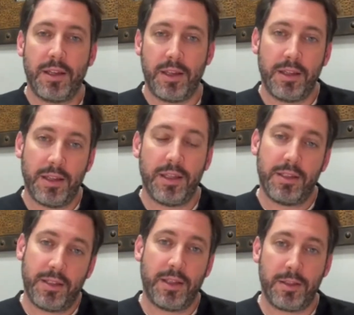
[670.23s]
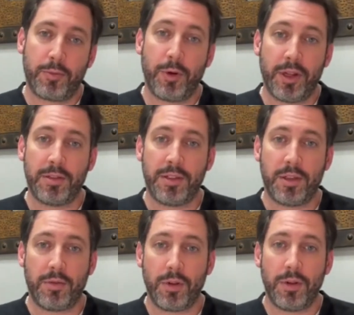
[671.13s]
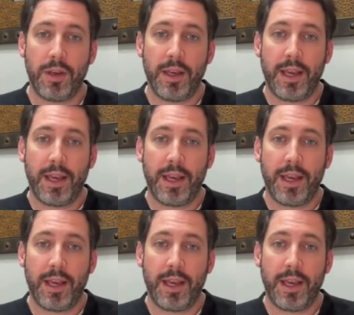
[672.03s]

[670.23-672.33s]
is pretty considerable.